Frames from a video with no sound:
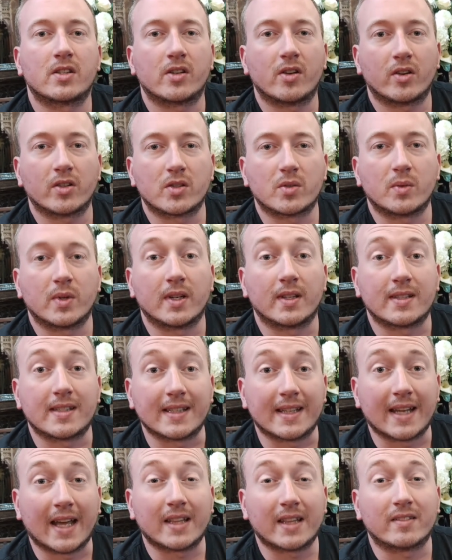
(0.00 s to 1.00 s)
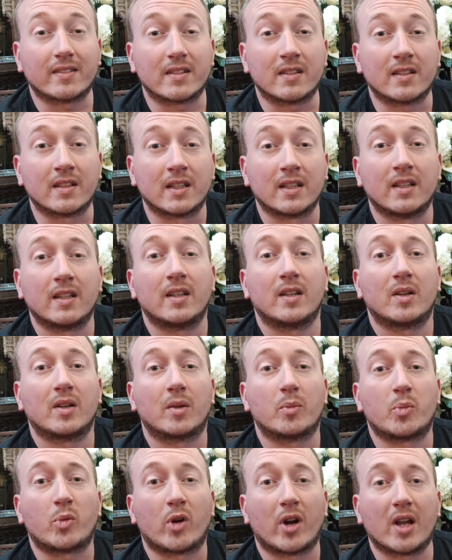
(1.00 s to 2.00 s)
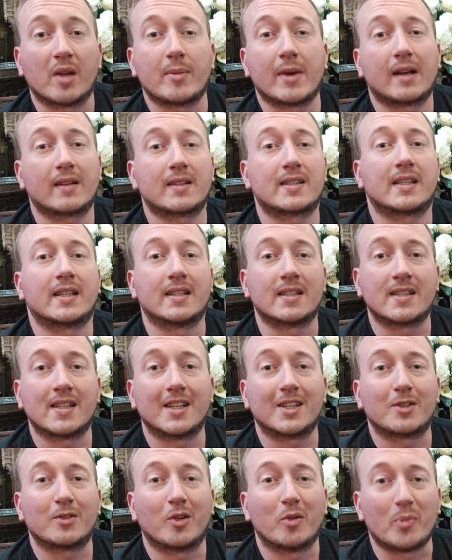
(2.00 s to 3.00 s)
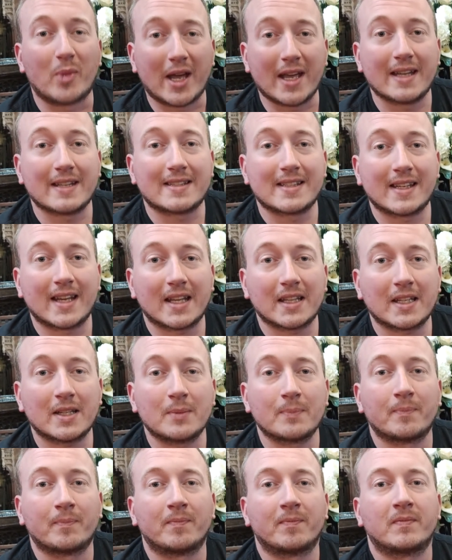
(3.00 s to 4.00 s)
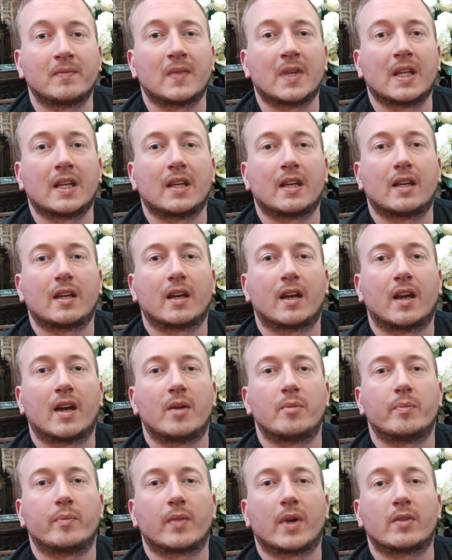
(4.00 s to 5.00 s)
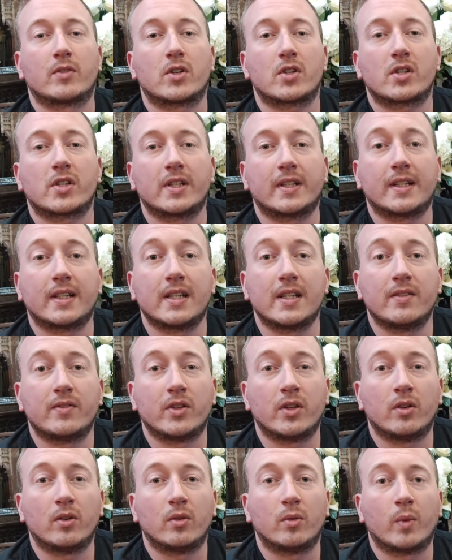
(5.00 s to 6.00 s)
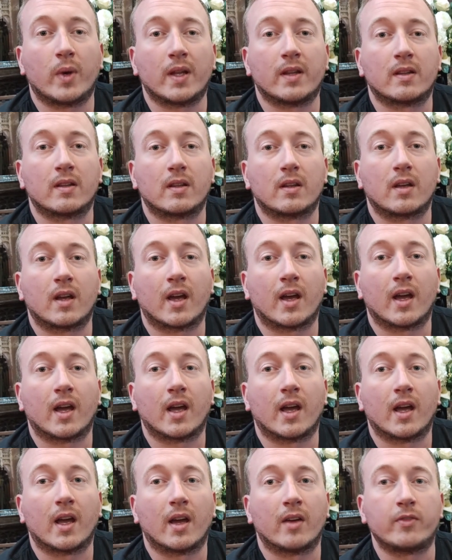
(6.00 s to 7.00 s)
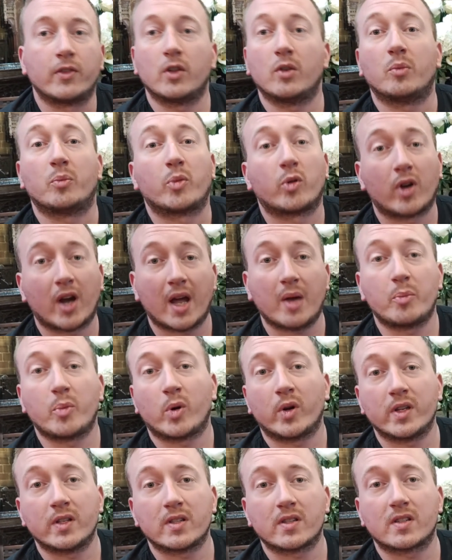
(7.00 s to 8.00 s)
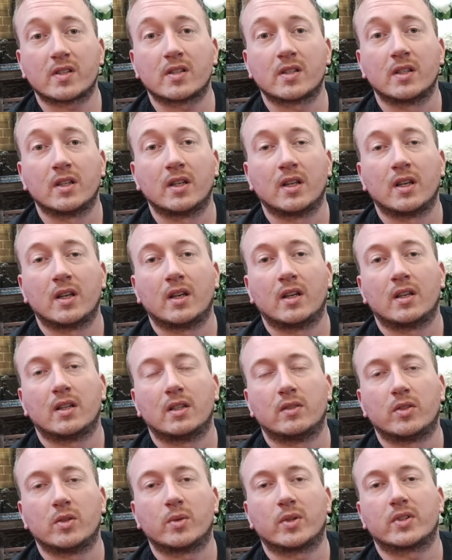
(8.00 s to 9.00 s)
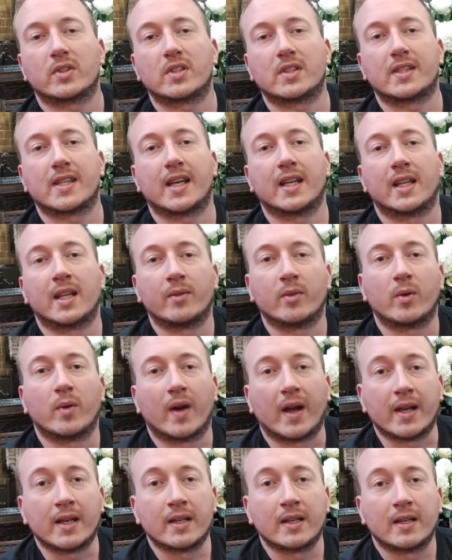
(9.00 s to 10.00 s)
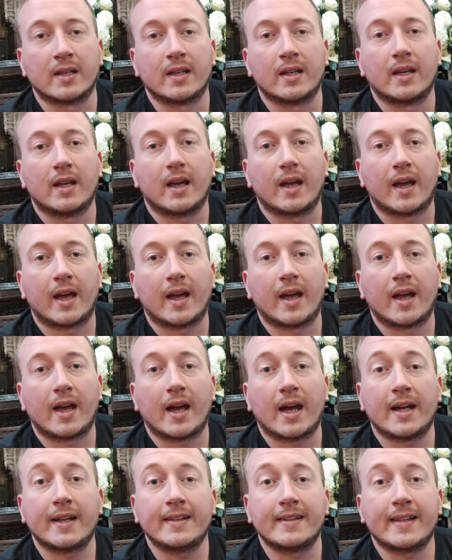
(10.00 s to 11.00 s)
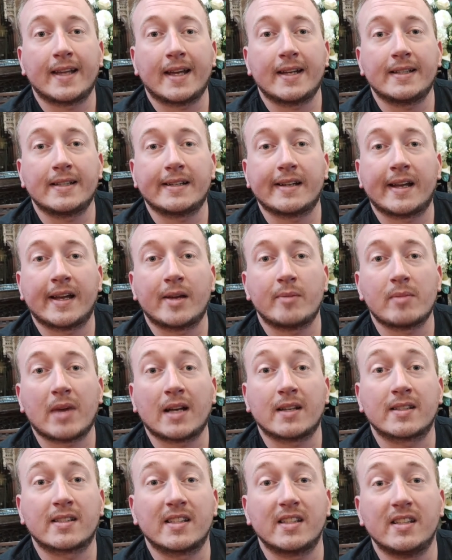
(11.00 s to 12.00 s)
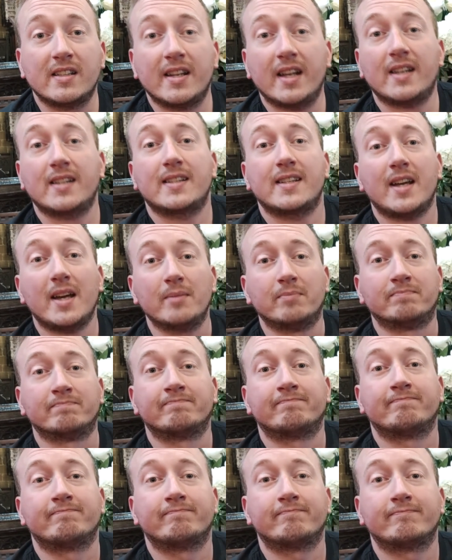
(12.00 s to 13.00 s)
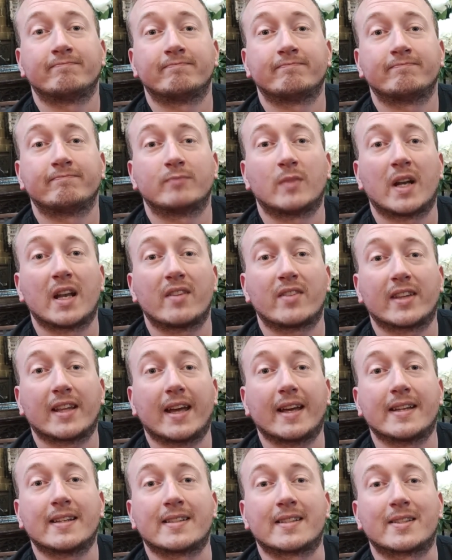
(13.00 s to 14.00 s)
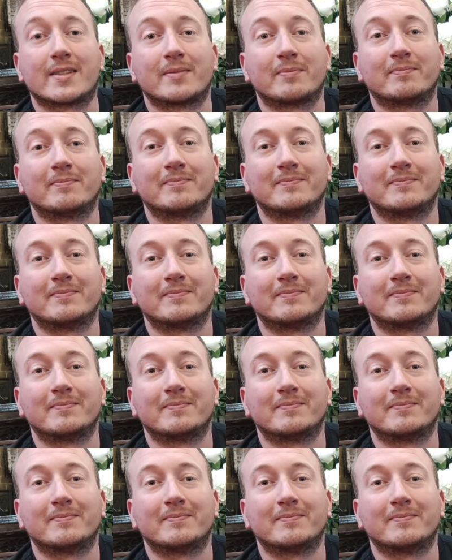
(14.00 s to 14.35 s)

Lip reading: to God's word together and pray about it and seek to obey it together. I'm just going to leave you with a few prayer points if you want to take them away. And then I'll see you next time, whenever that is.